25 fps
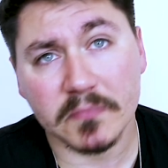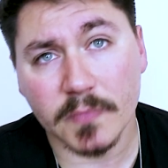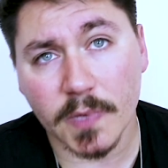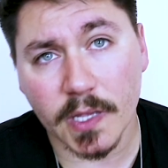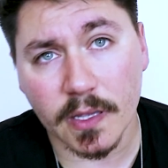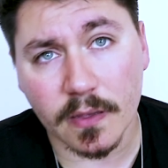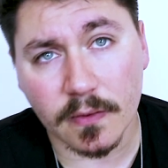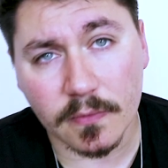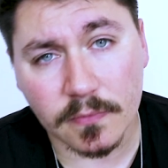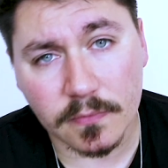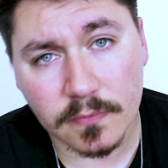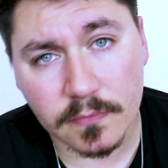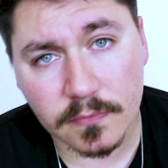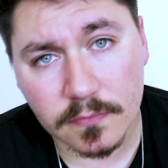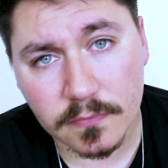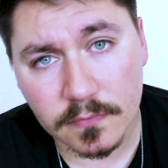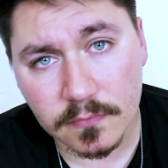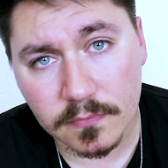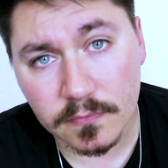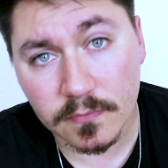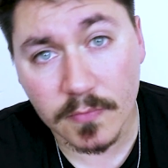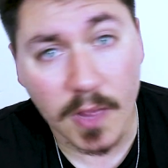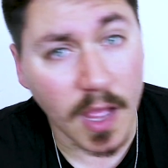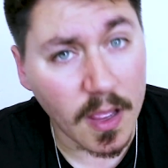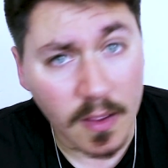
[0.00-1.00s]
Yeah.
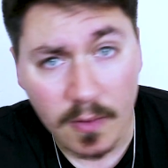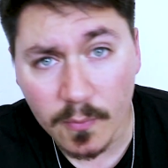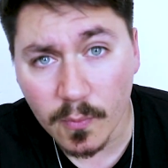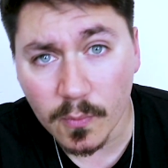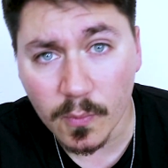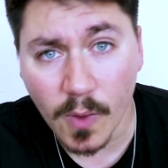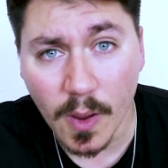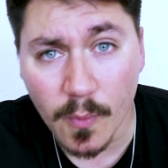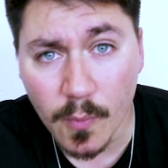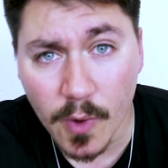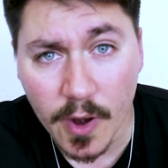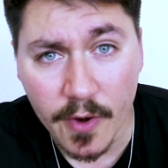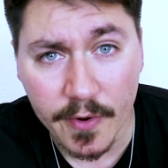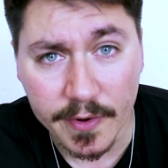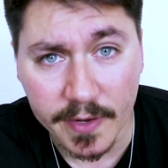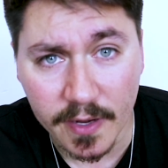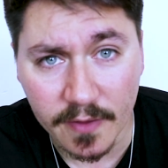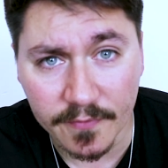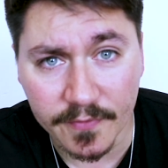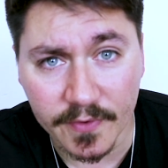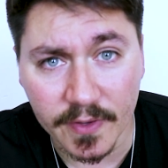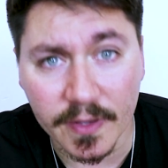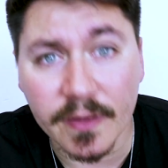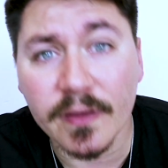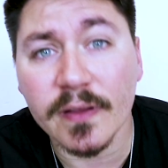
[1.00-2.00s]
One way or
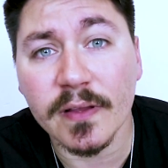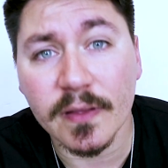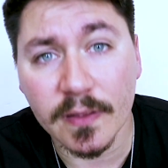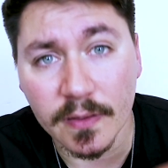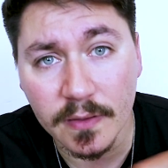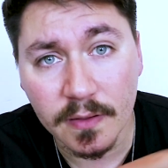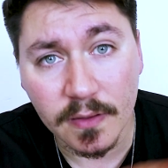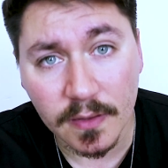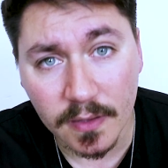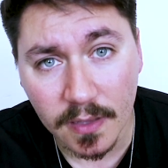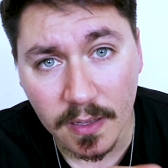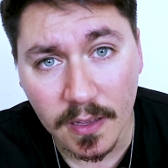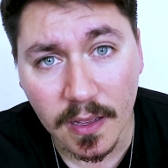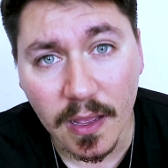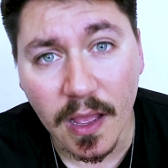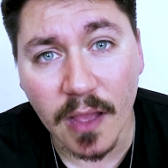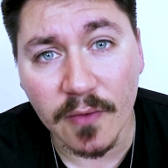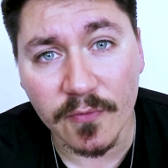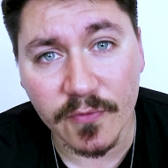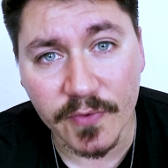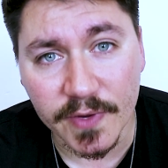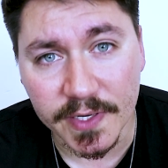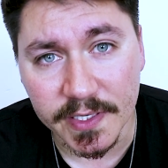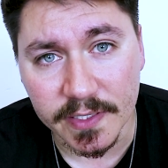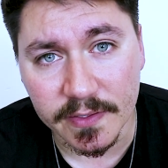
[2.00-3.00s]
another,
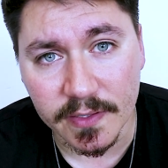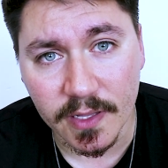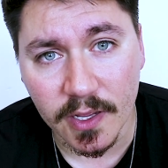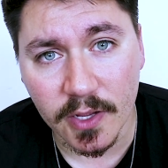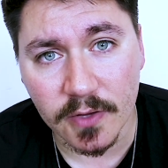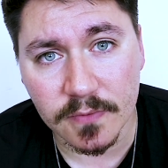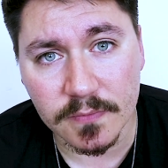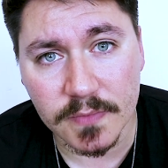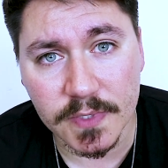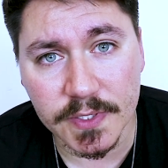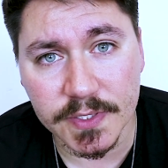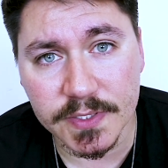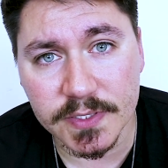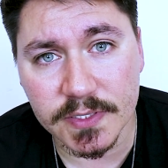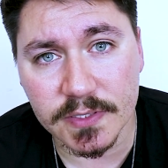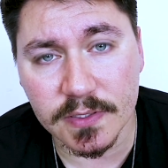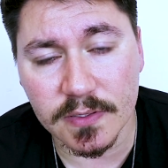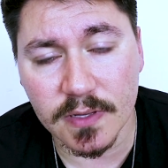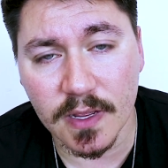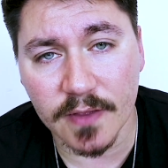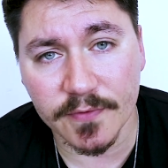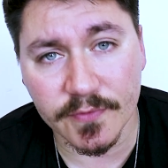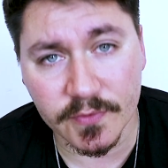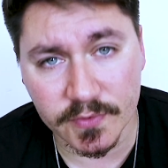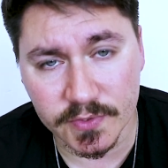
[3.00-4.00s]
I'm feeding the homeless.
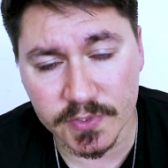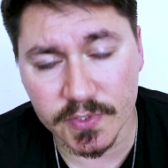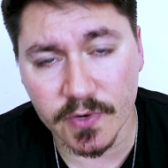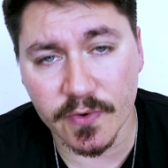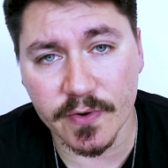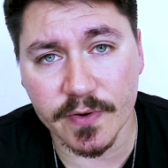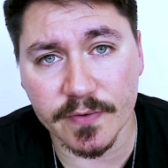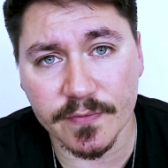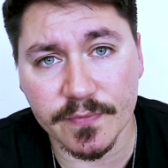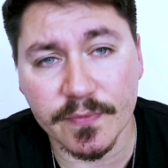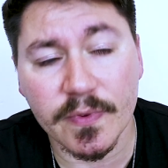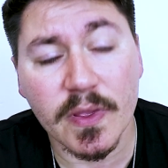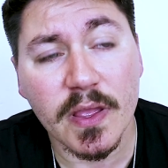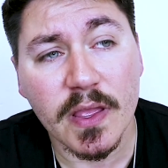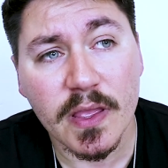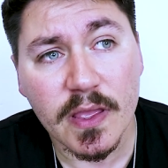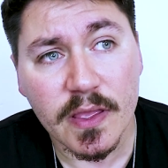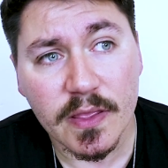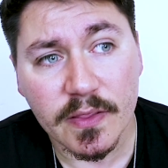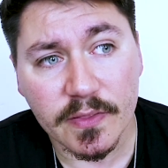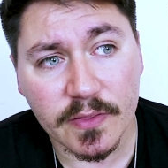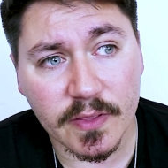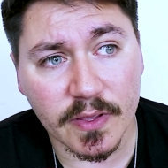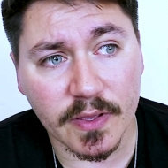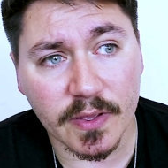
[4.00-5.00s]
I feel sorry
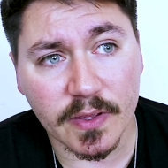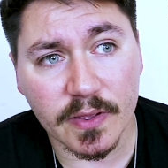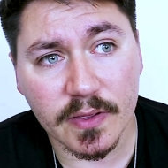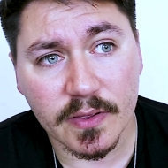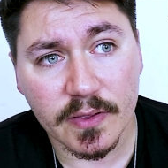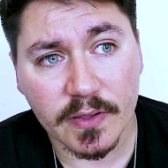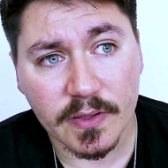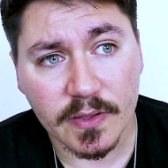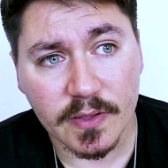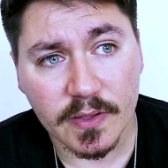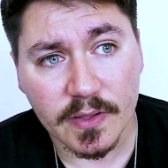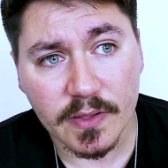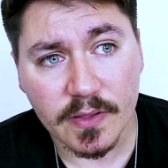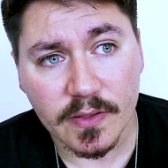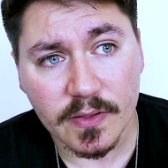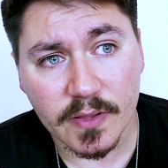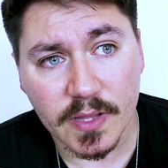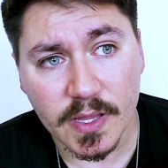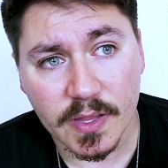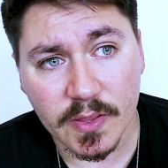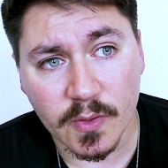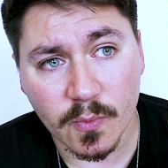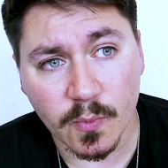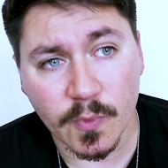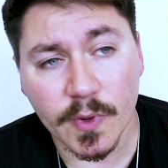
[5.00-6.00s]
that
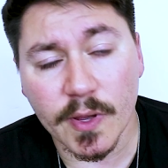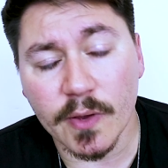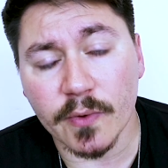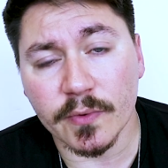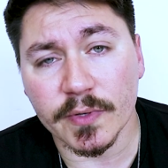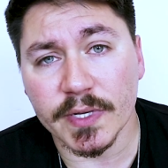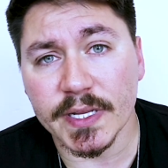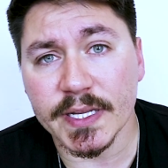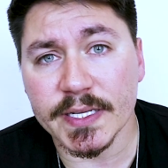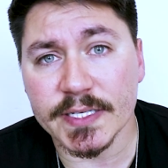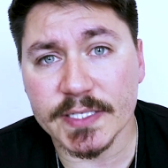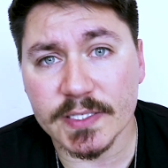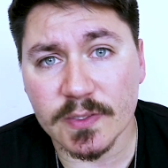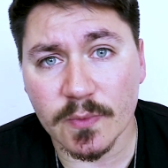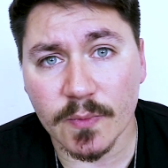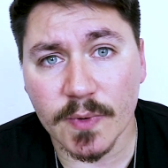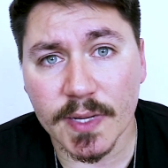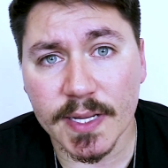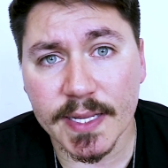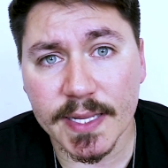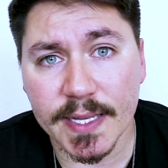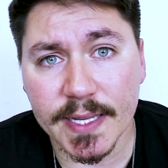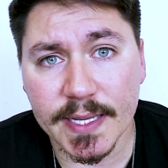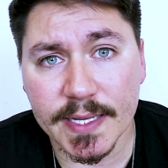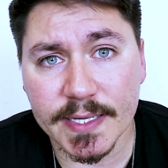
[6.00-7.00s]
the world is the
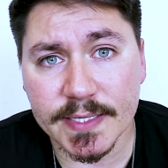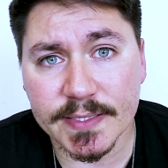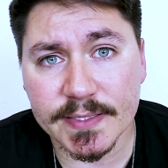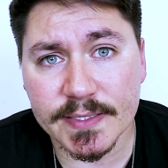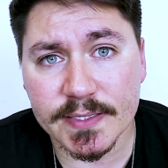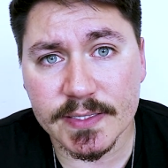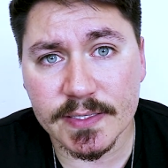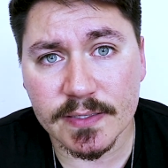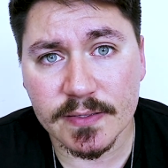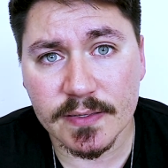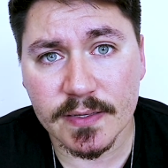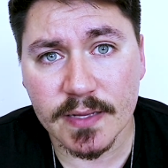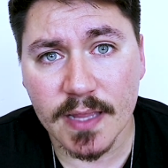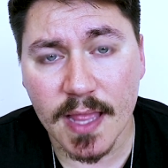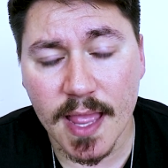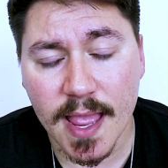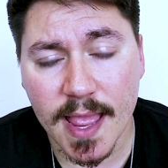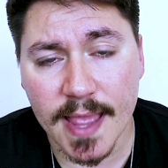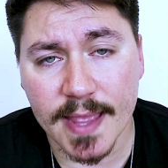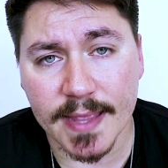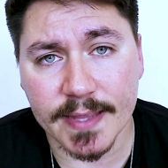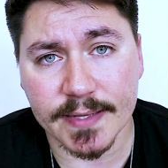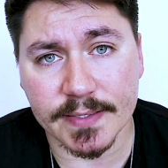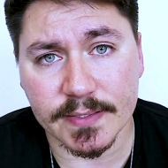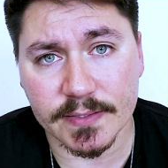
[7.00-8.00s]
way it is,
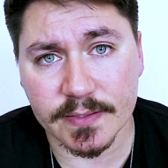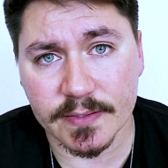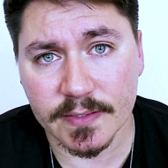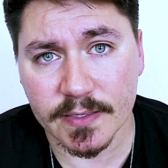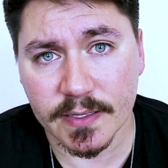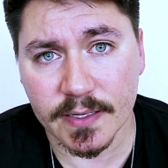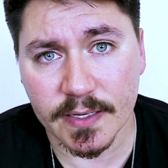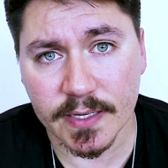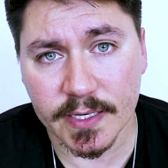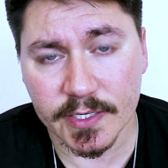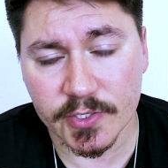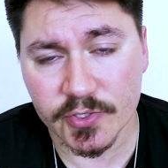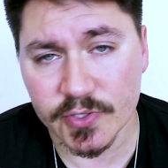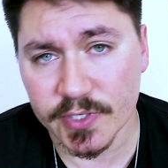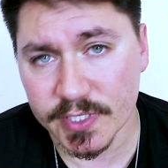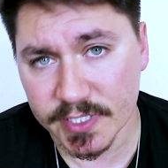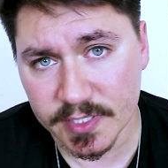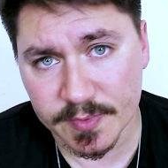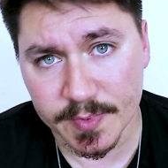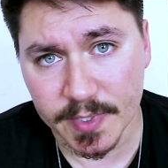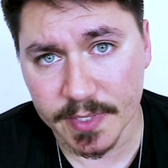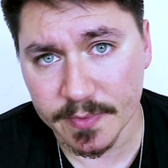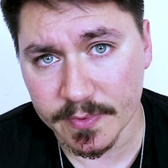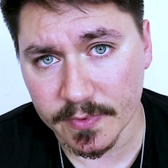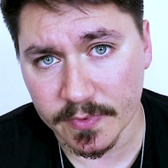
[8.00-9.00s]
and that it
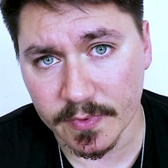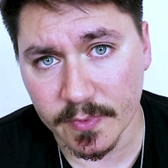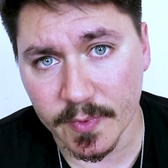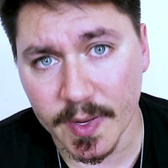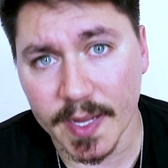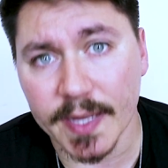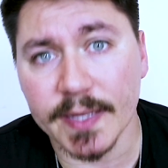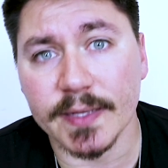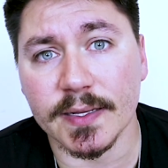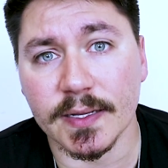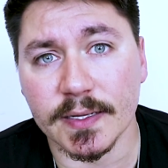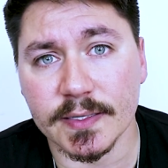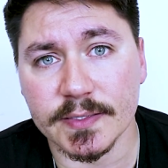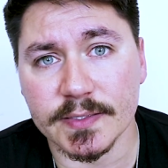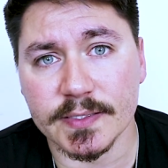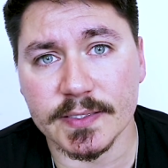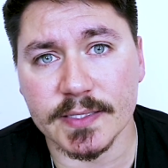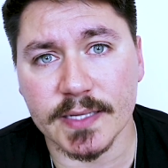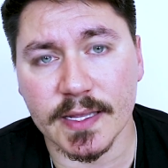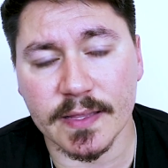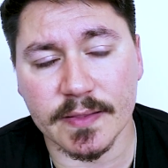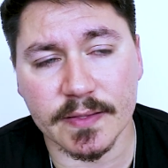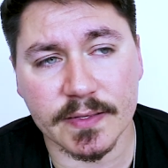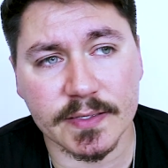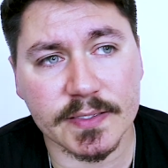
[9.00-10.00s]
treats people the way it does,
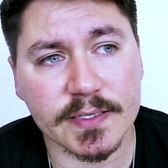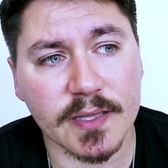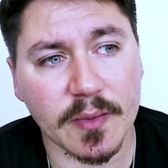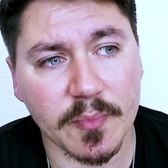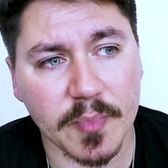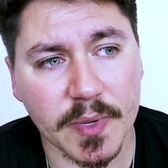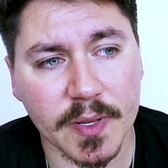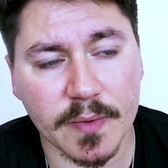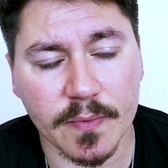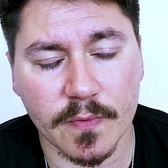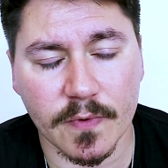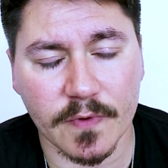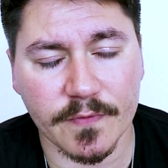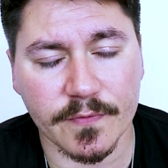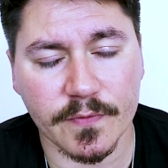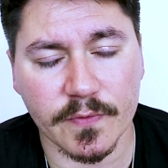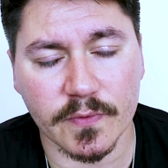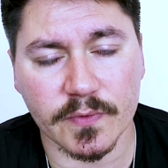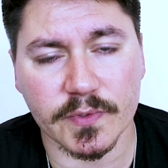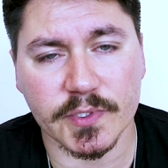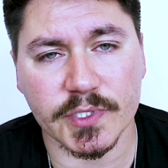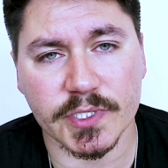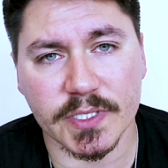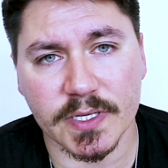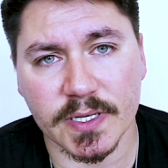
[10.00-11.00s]
and that some people
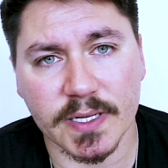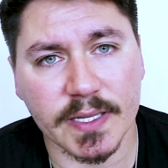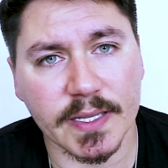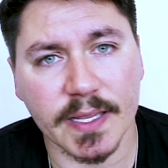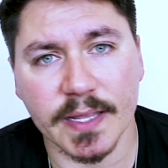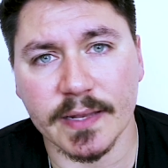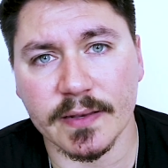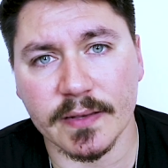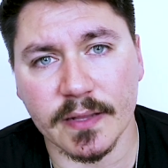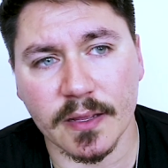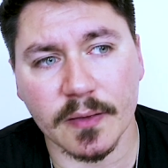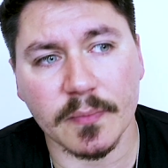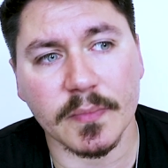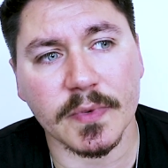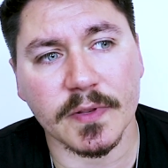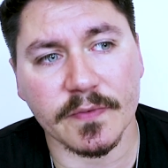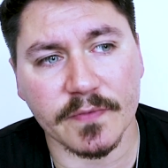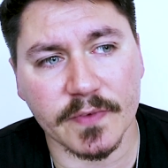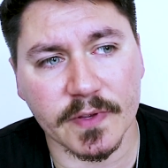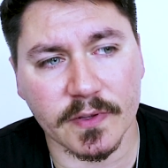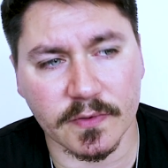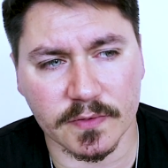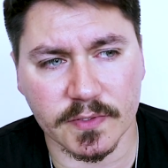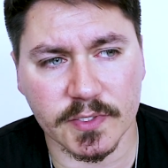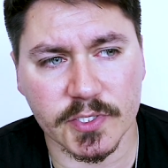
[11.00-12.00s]
unfortunately end up
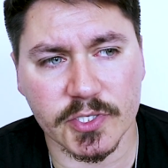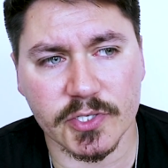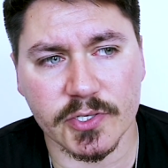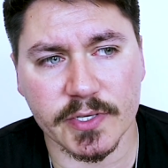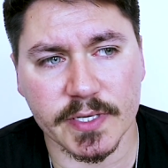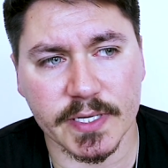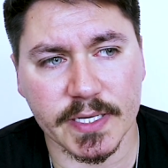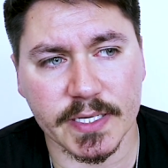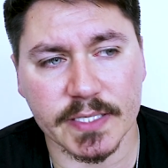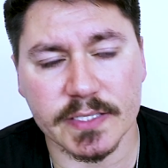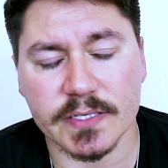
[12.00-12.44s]
living on the street.